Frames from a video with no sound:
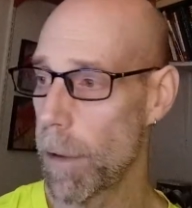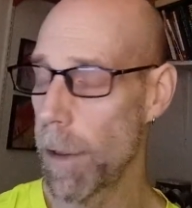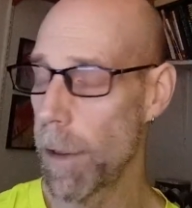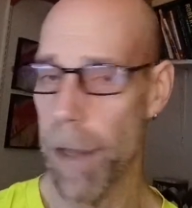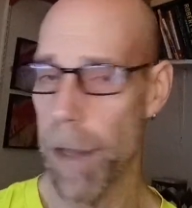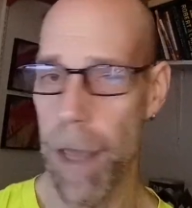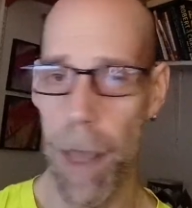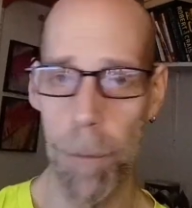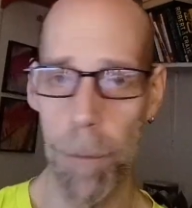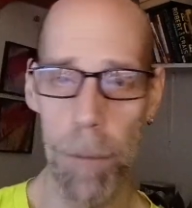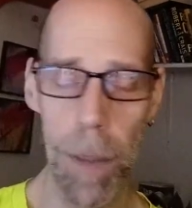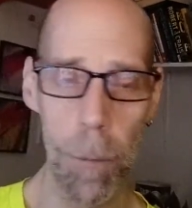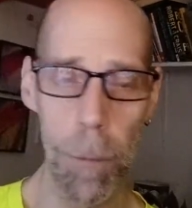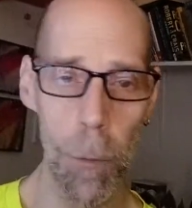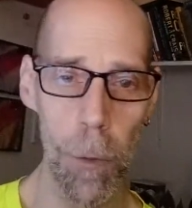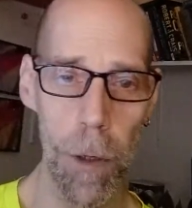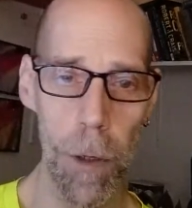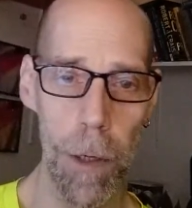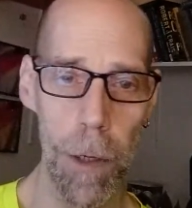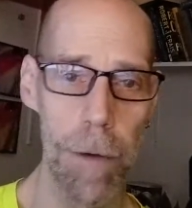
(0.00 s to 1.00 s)
I had people
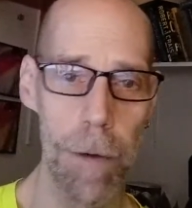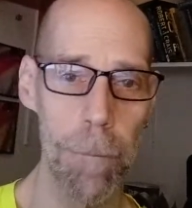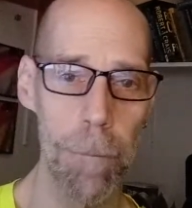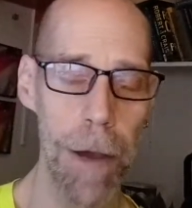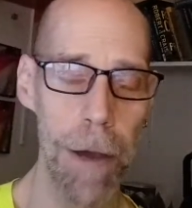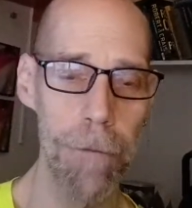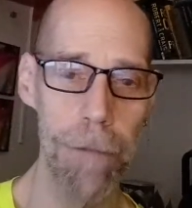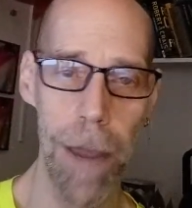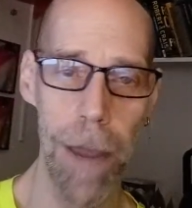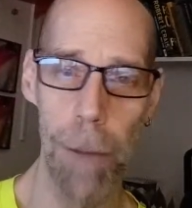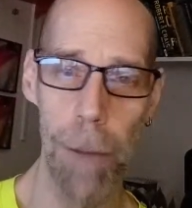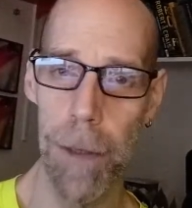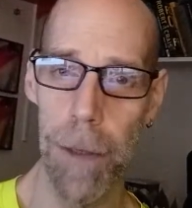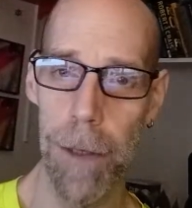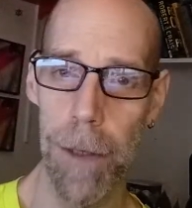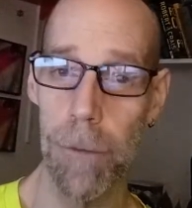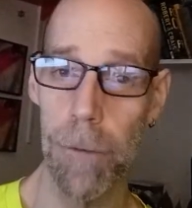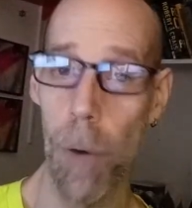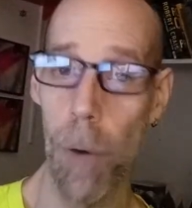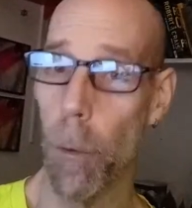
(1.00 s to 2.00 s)
in my family,
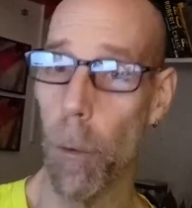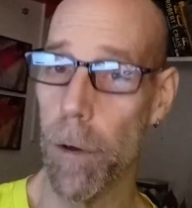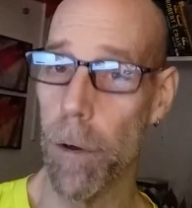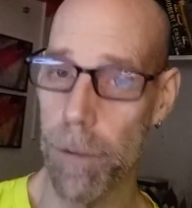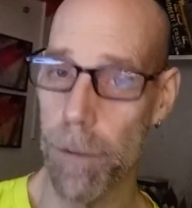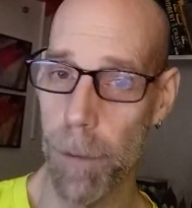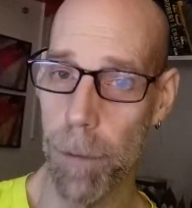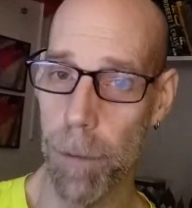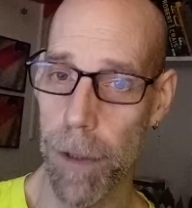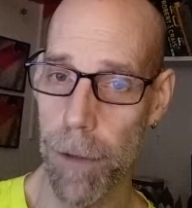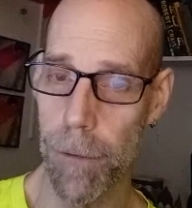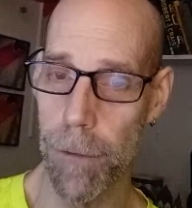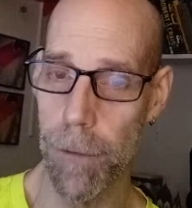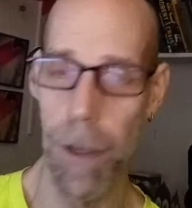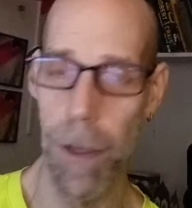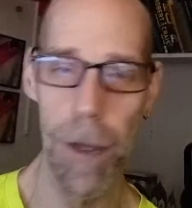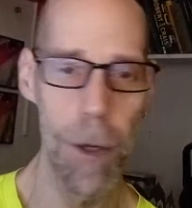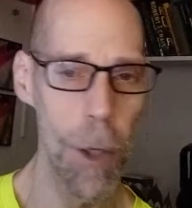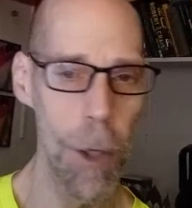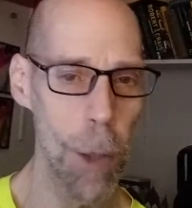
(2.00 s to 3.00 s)
older siblings,
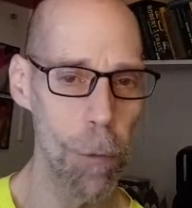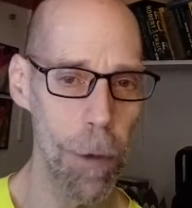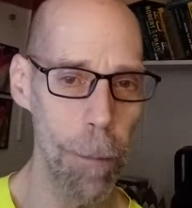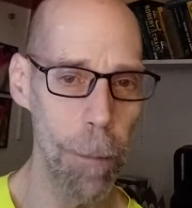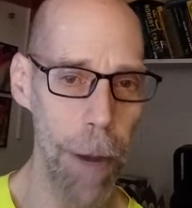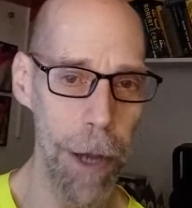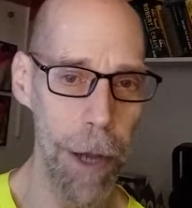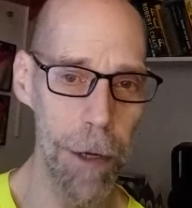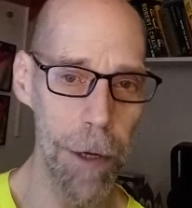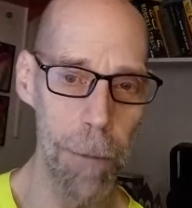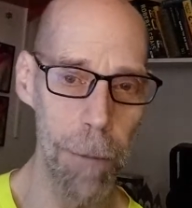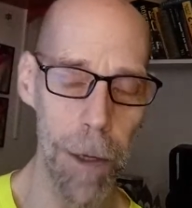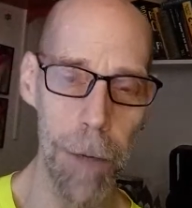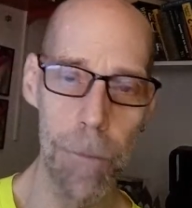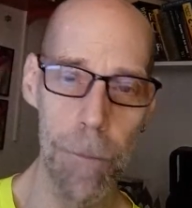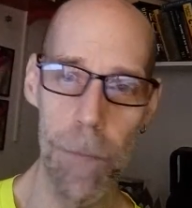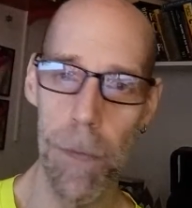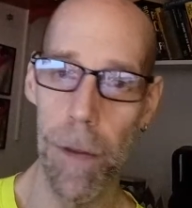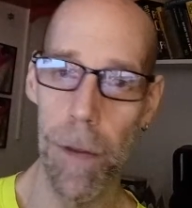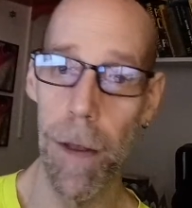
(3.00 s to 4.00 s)
who reminded me,
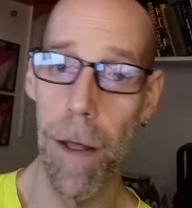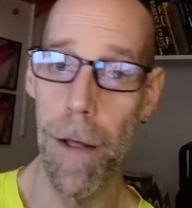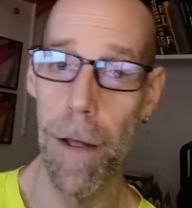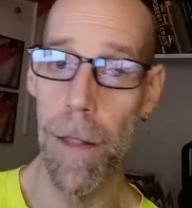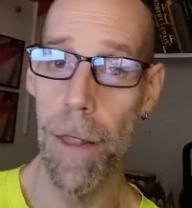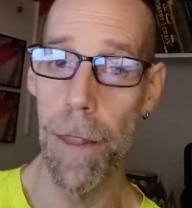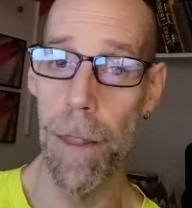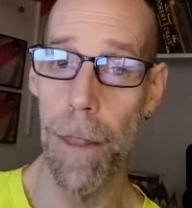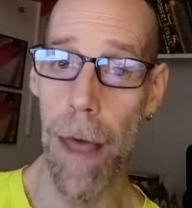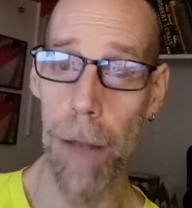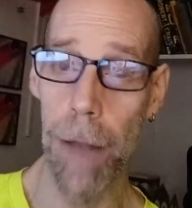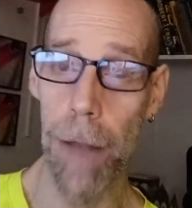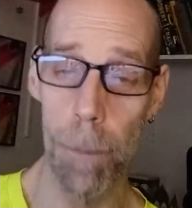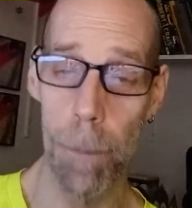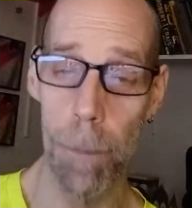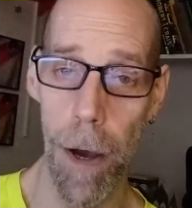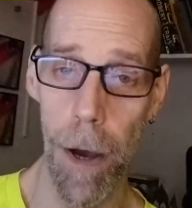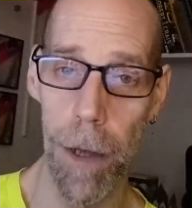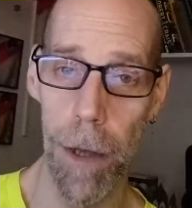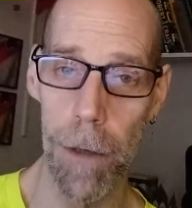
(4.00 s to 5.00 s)
that's
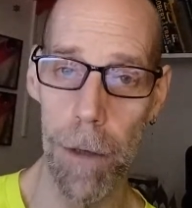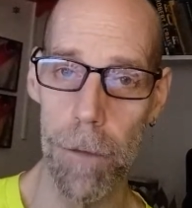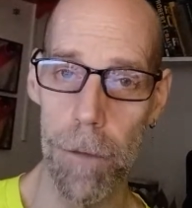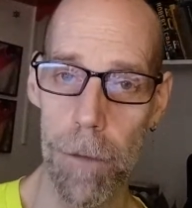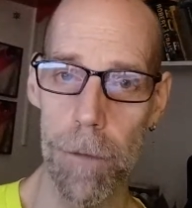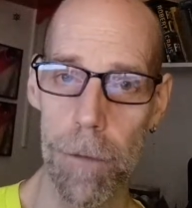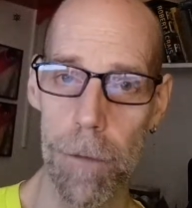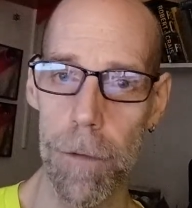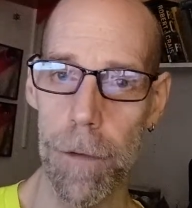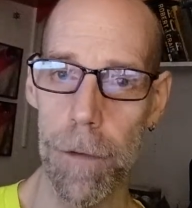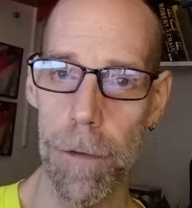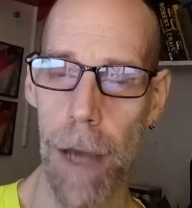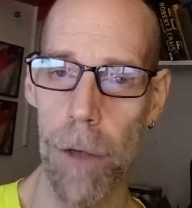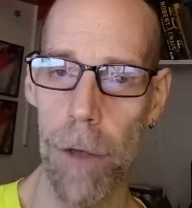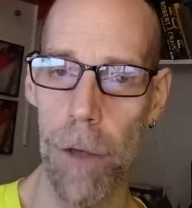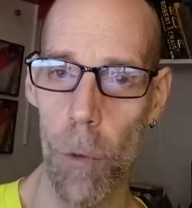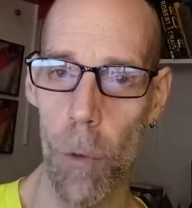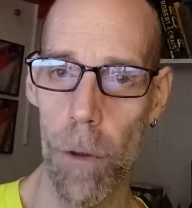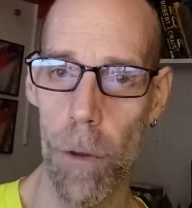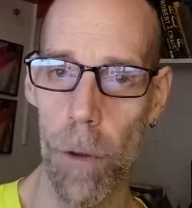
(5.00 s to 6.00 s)
mine, not
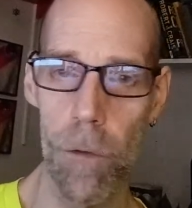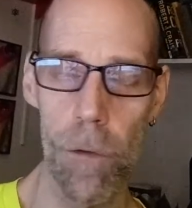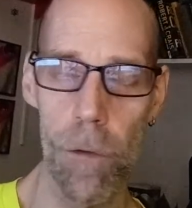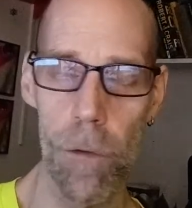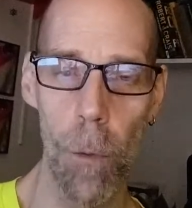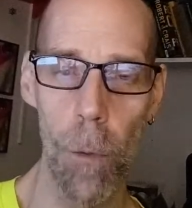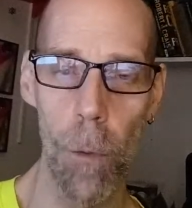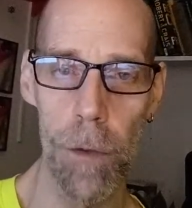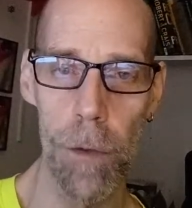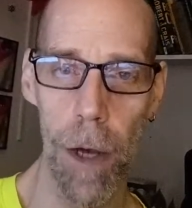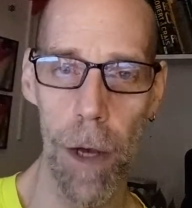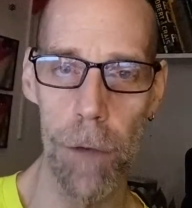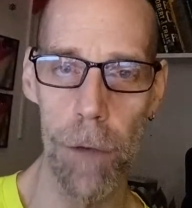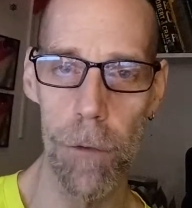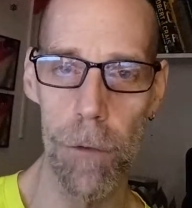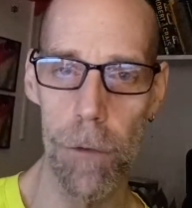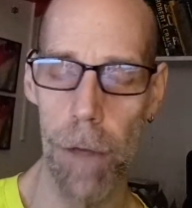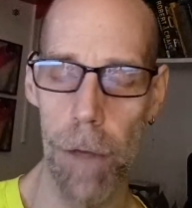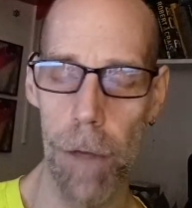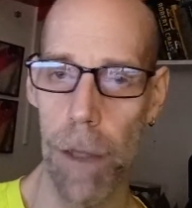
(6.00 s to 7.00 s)
yours, don't touch
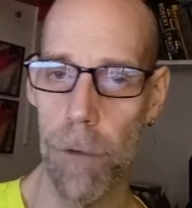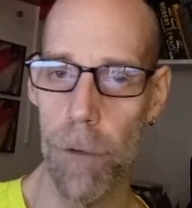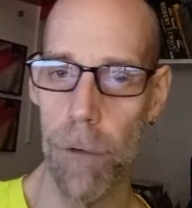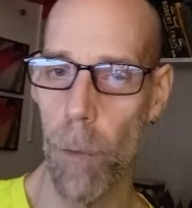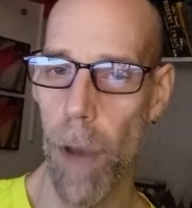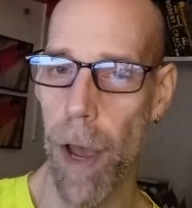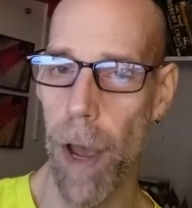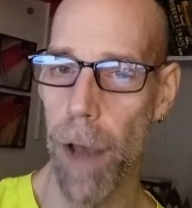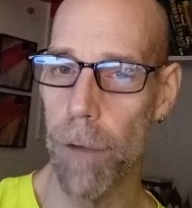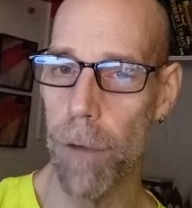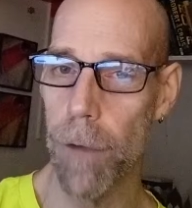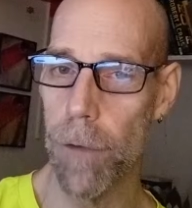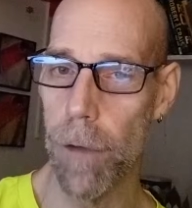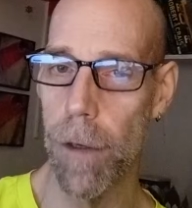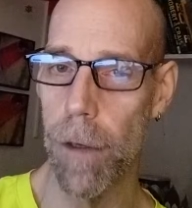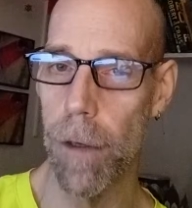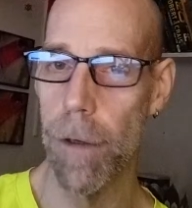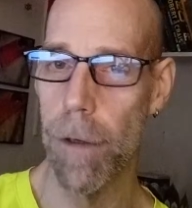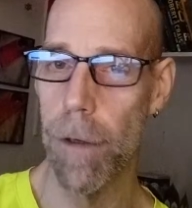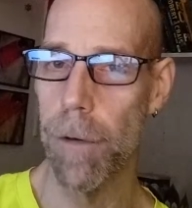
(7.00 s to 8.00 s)
unless you ask,
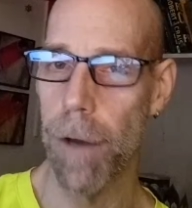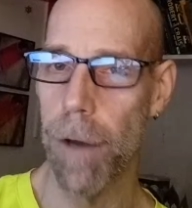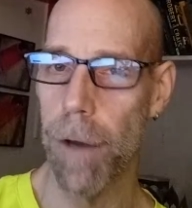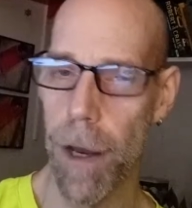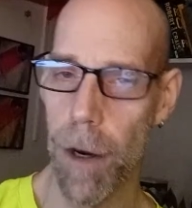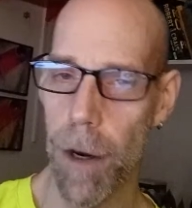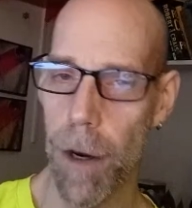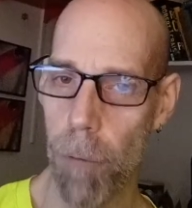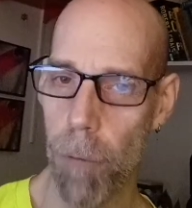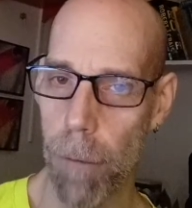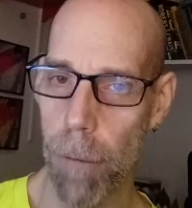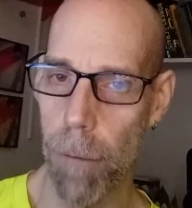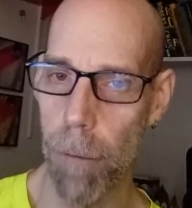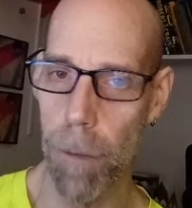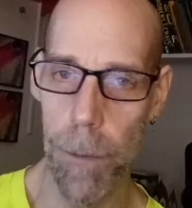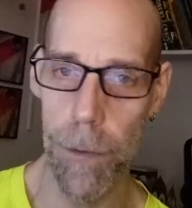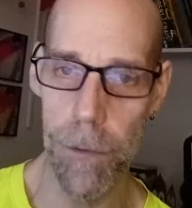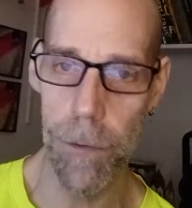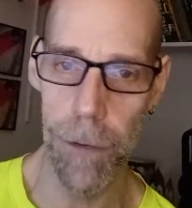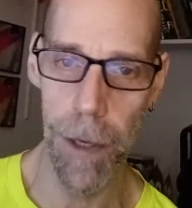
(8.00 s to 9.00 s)
and I'll probably
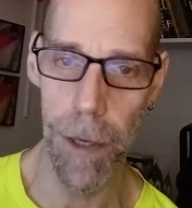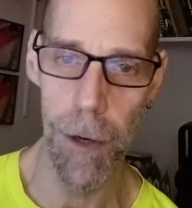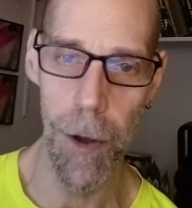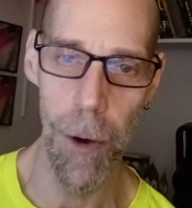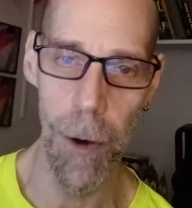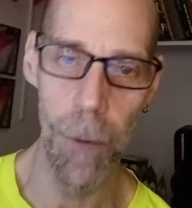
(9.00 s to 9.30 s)
say no.